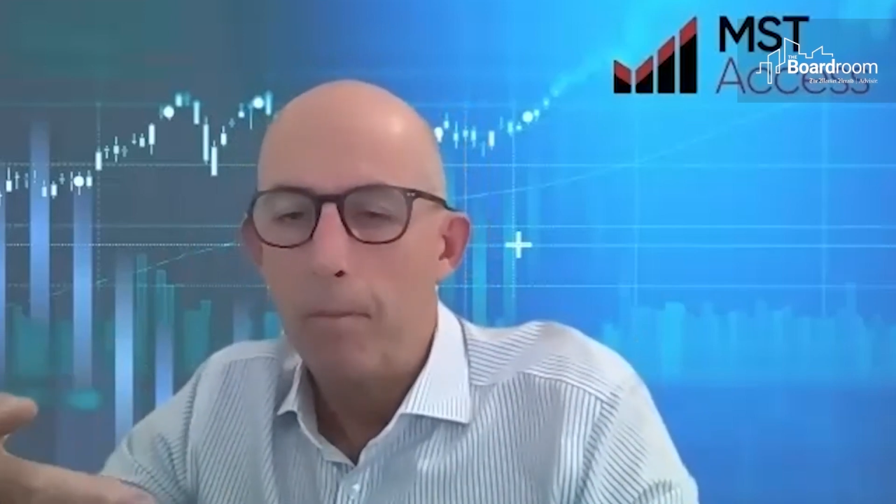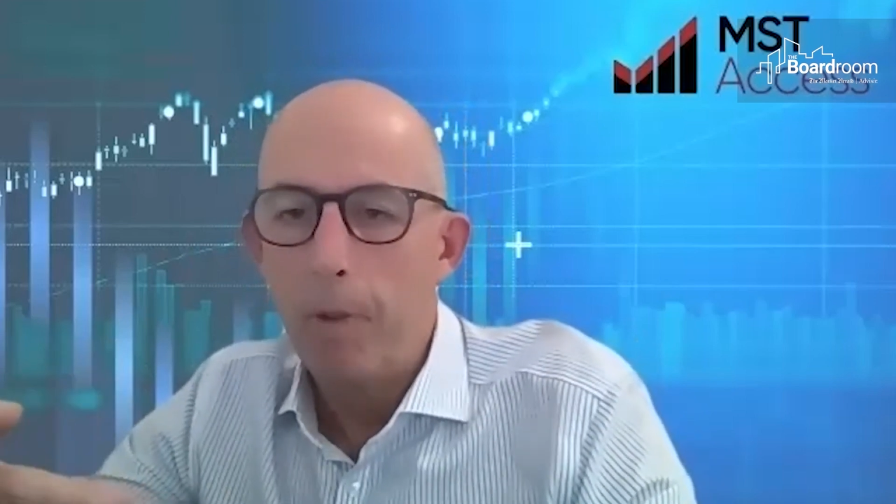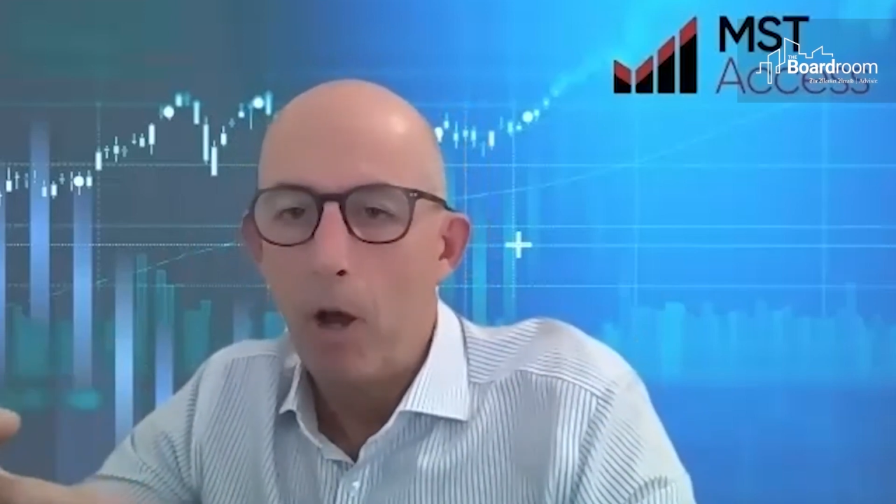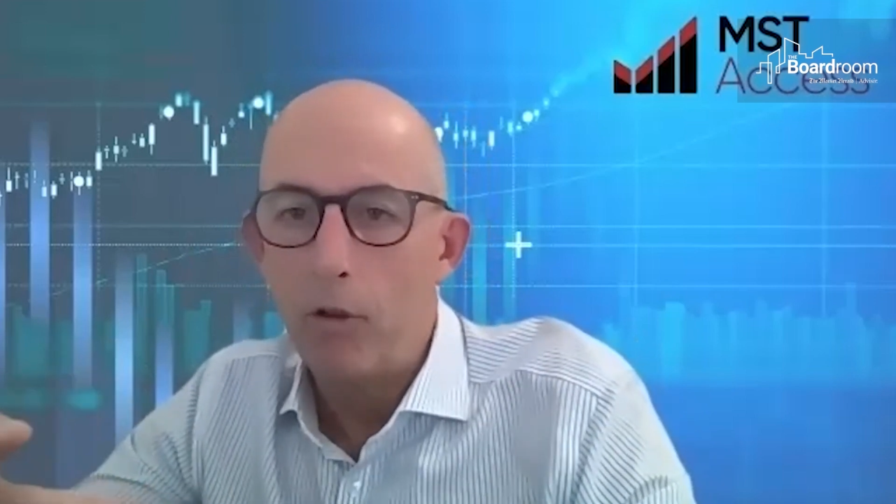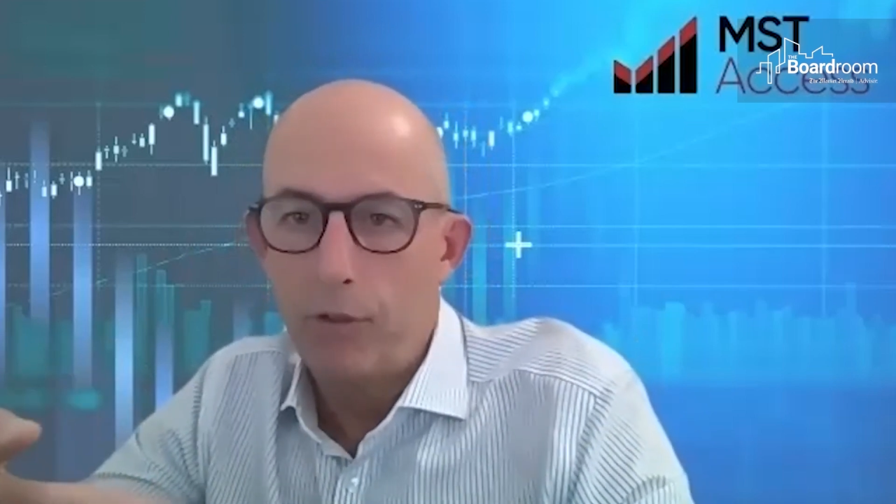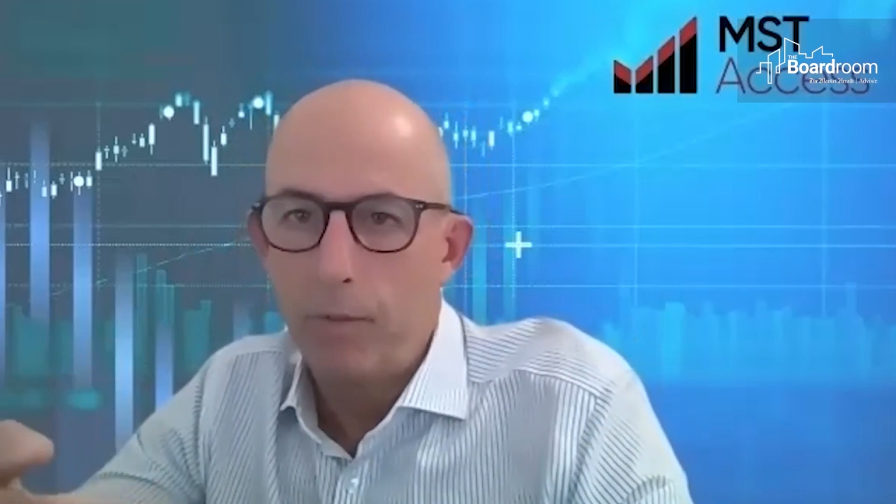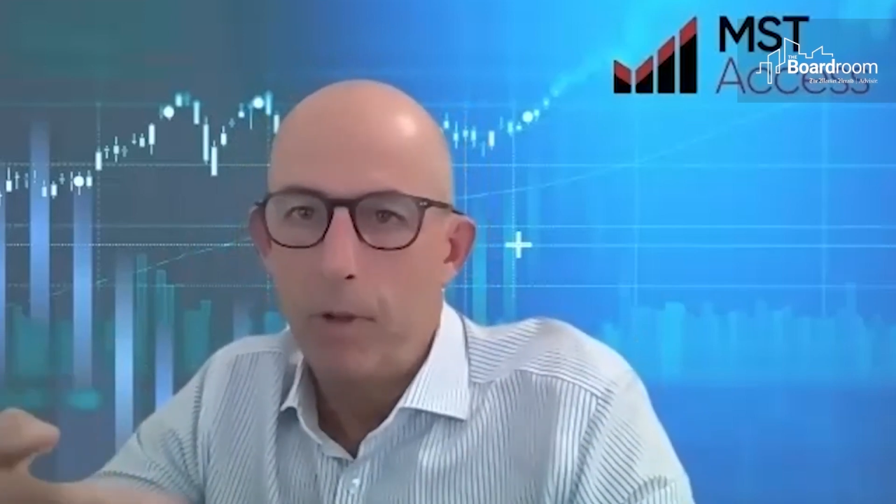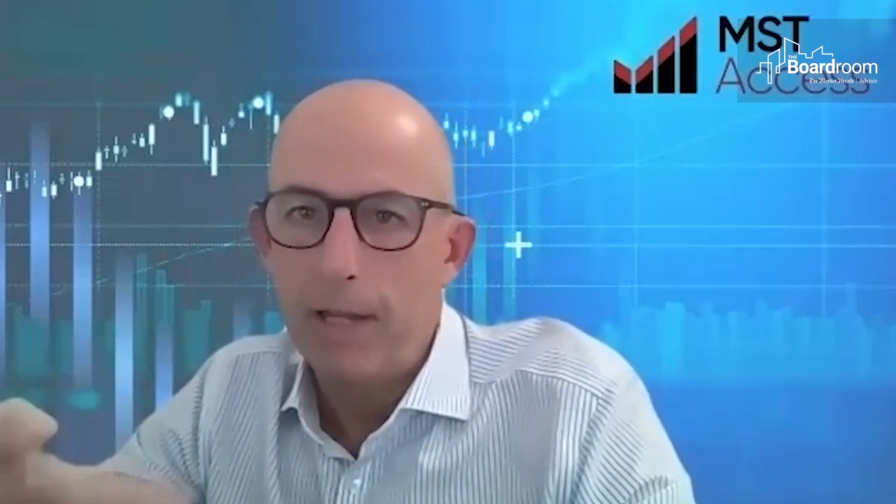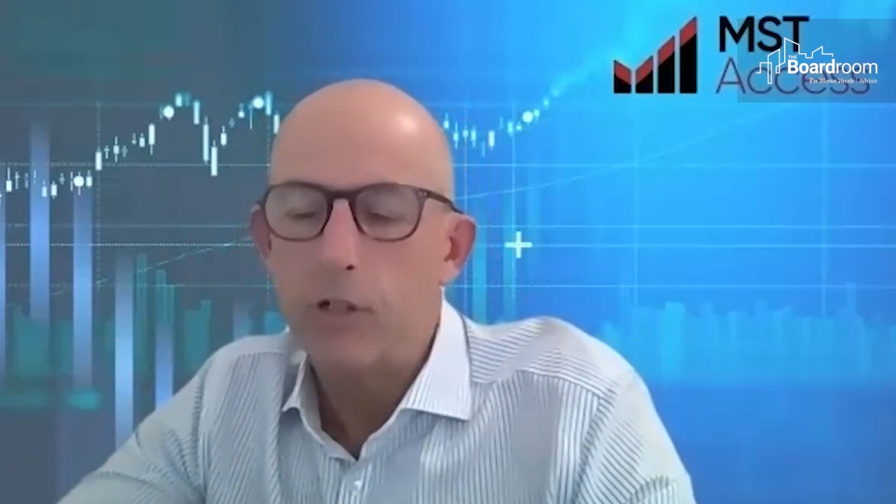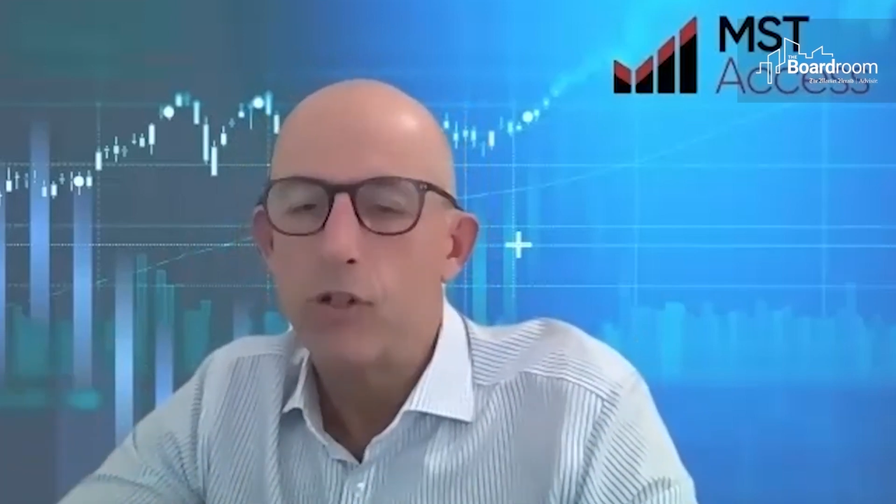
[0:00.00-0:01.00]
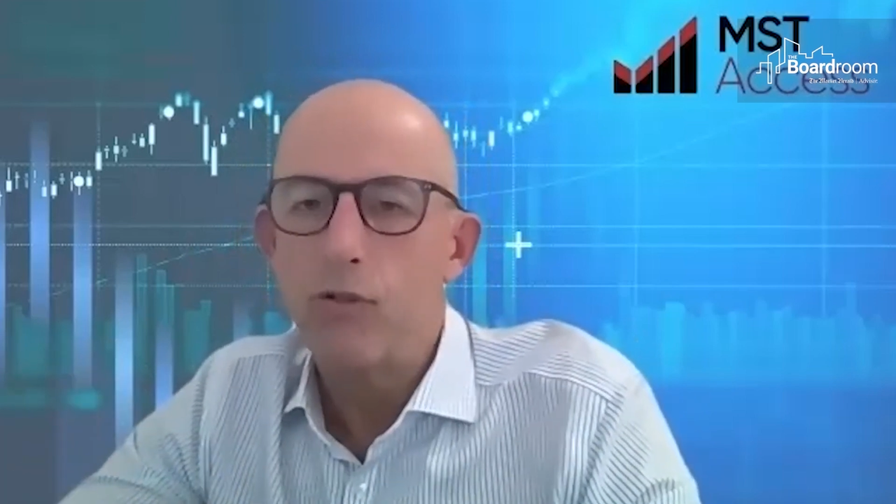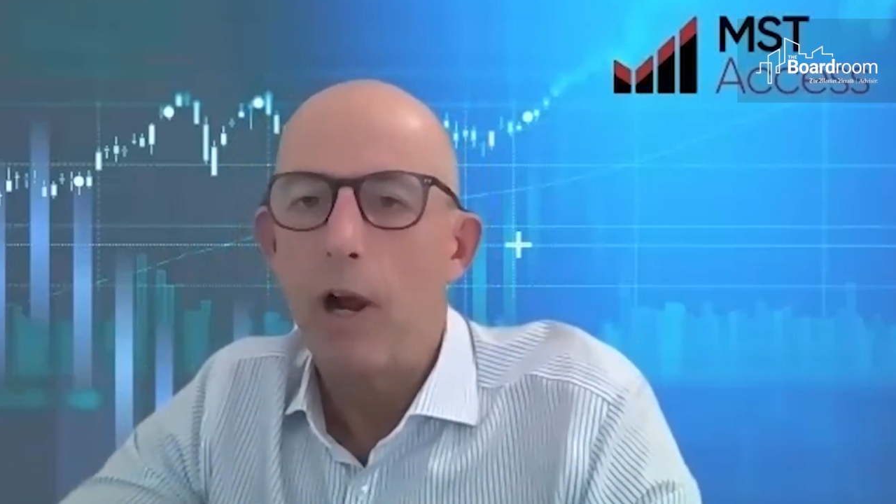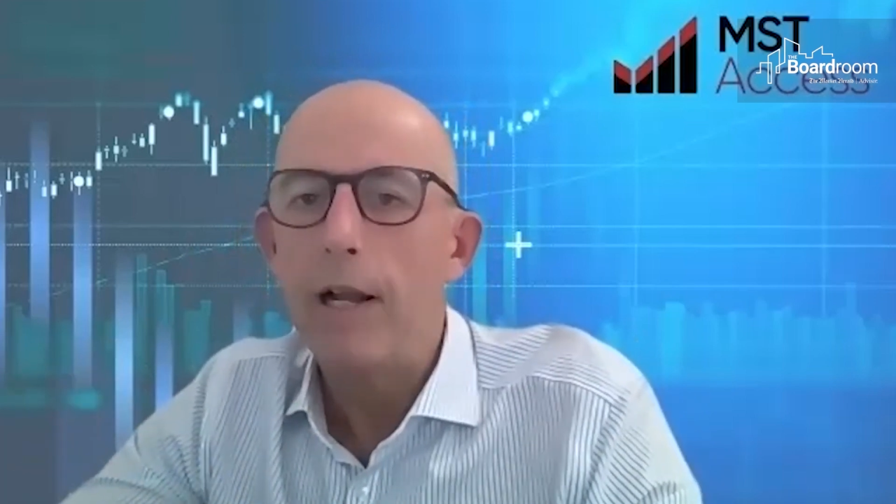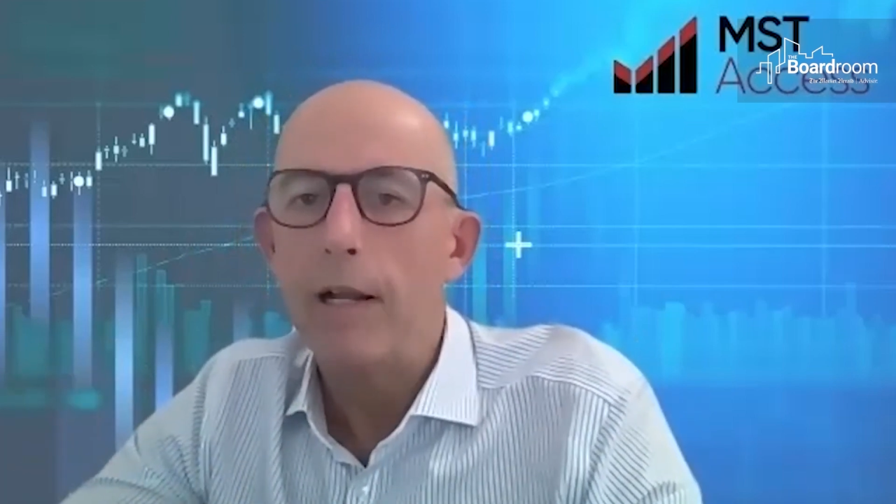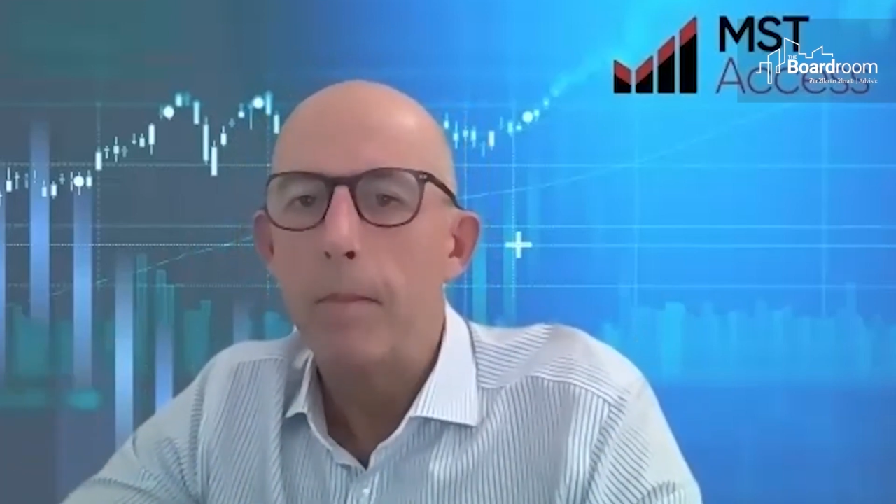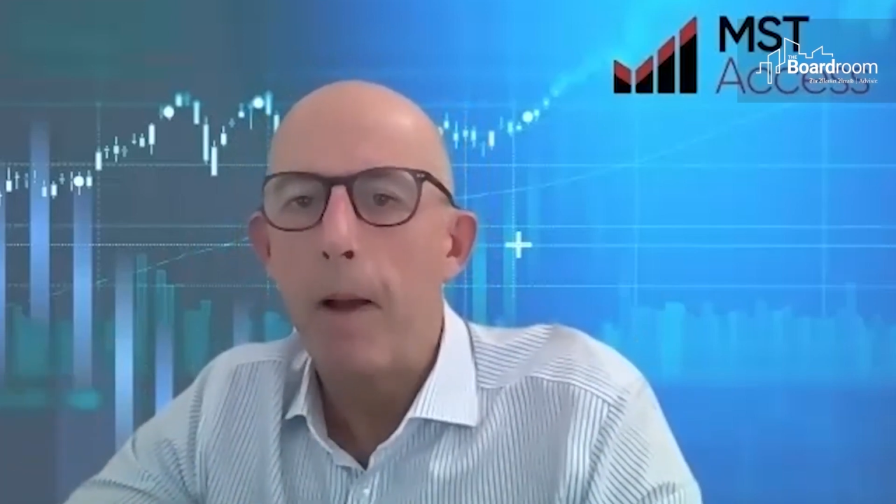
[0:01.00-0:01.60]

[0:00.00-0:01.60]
both in Australia